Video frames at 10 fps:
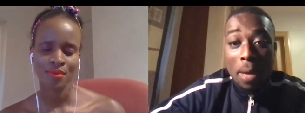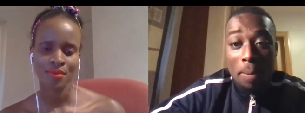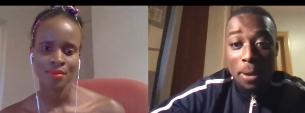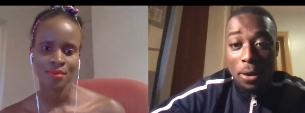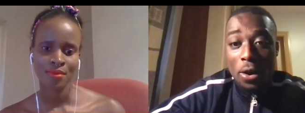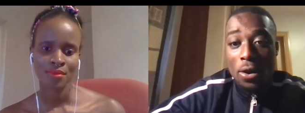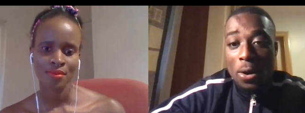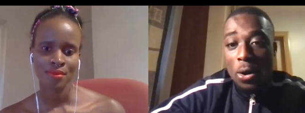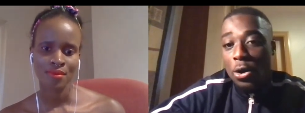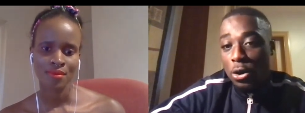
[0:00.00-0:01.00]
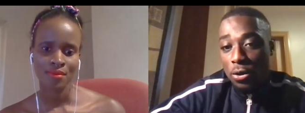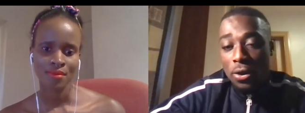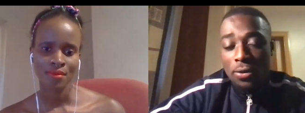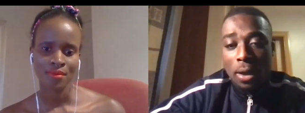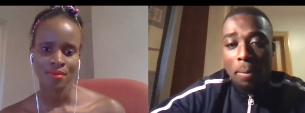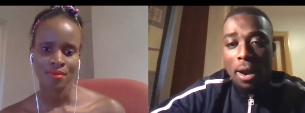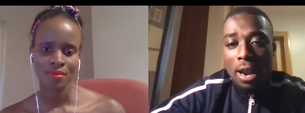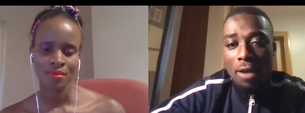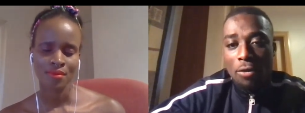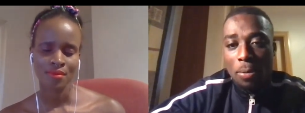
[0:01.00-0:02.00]
Speaker 1: may be good, or do you think that might
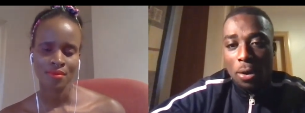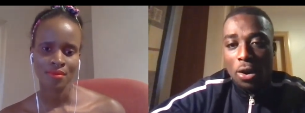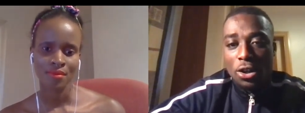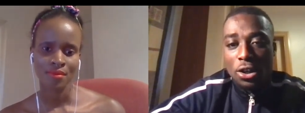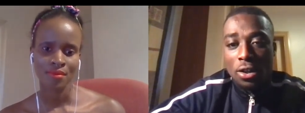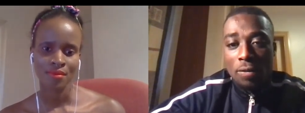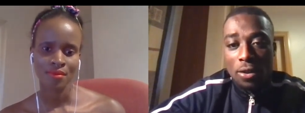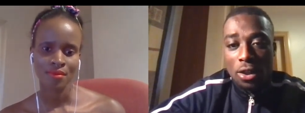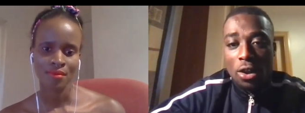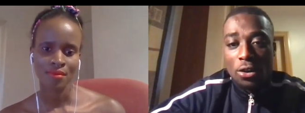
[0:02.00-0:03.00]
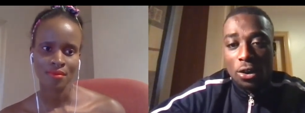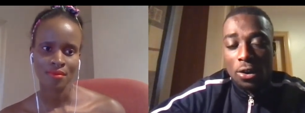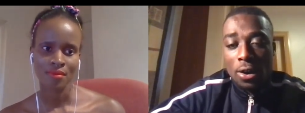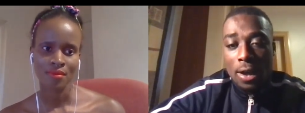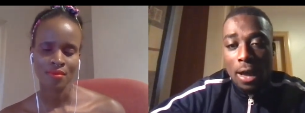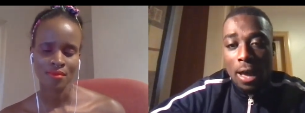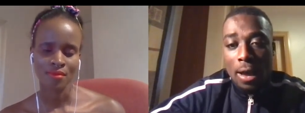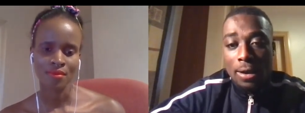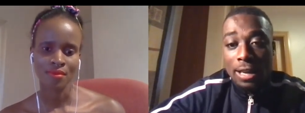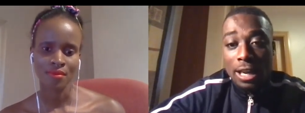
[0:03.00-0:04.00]
have repercussions if it's not done
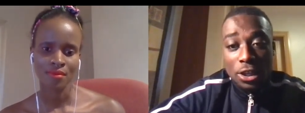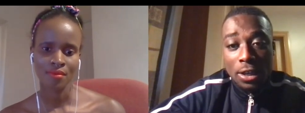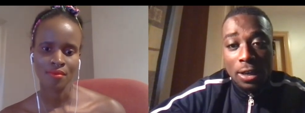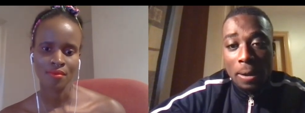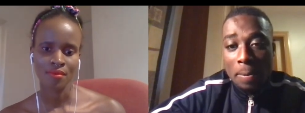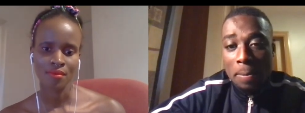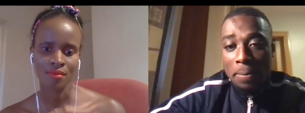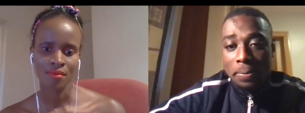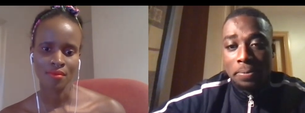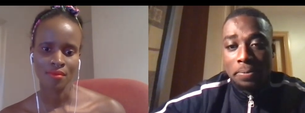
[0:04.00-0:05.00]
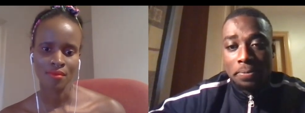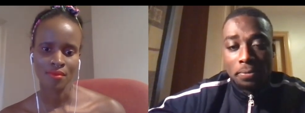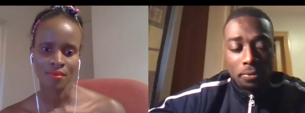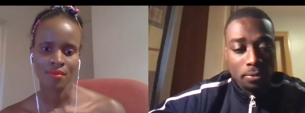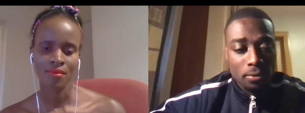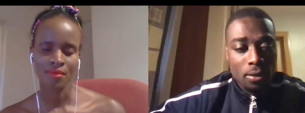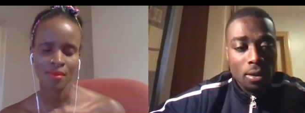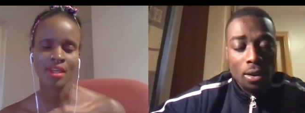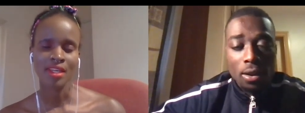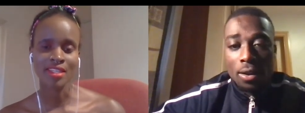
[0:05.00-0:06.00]
uh, diligently?
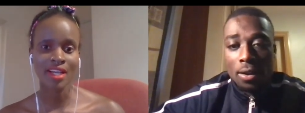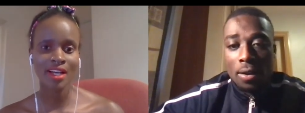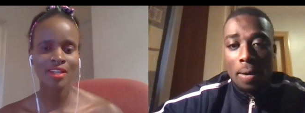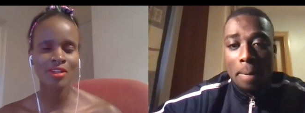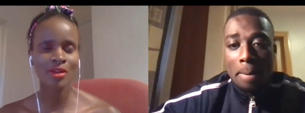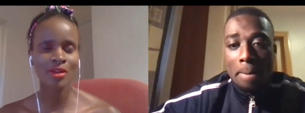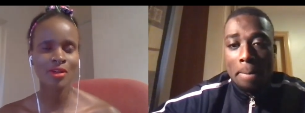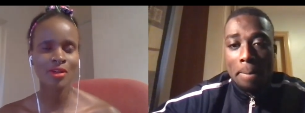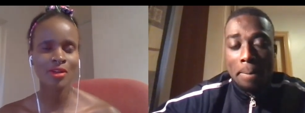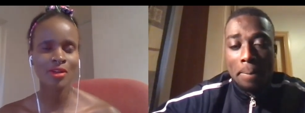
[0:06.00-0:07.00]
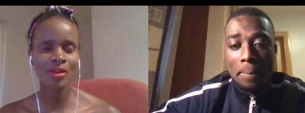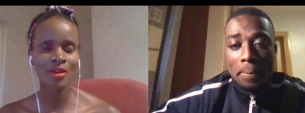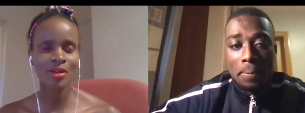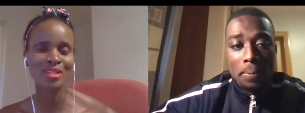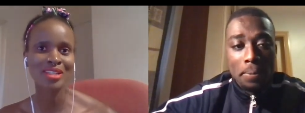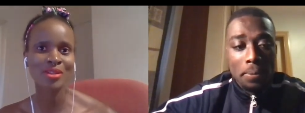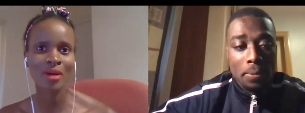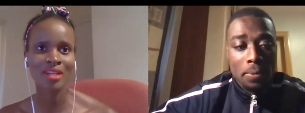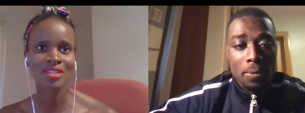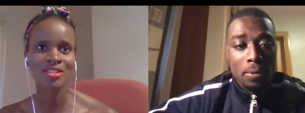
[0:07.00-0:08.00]
Speaker 2: Yeah, no, I think that's a
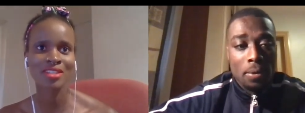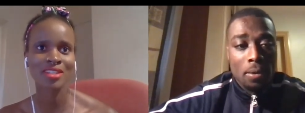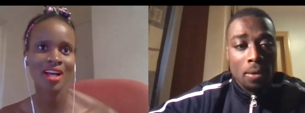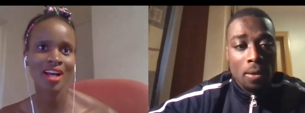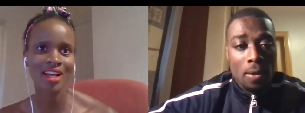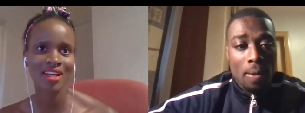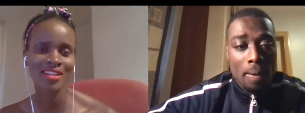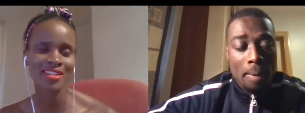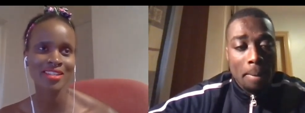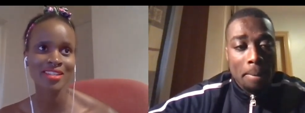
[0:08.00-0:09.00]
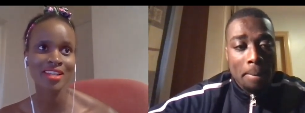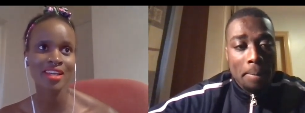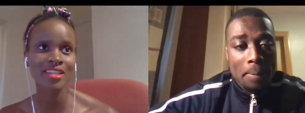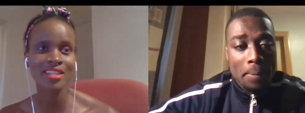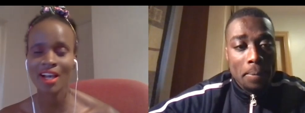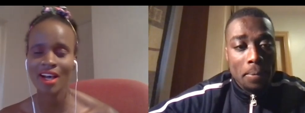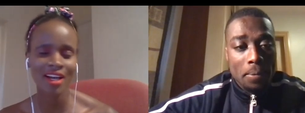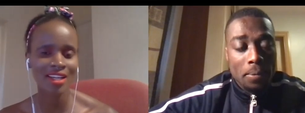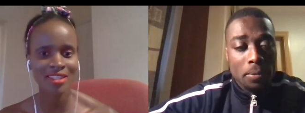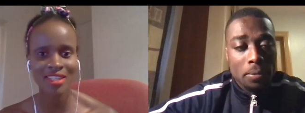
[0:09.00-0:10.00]
brilliant question. And yeah,
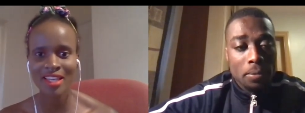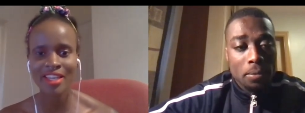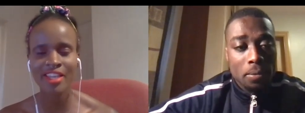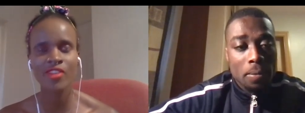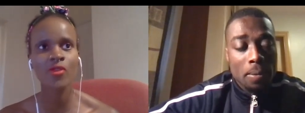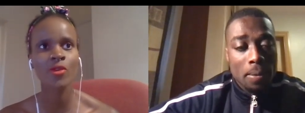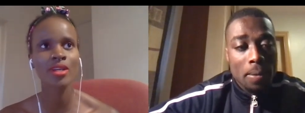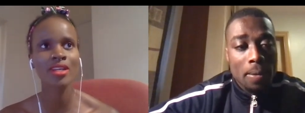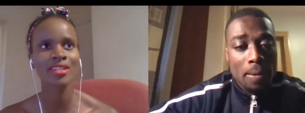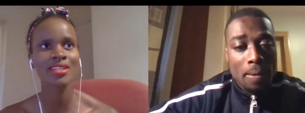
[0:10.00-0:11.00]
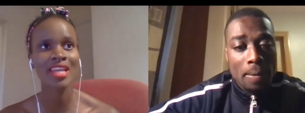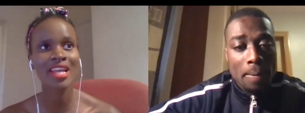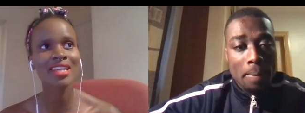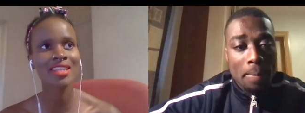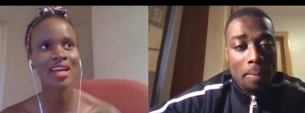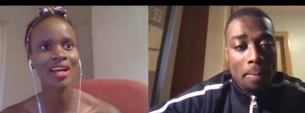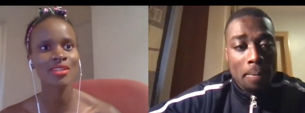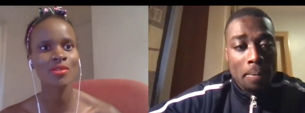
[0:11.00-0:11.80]
I think if we take that,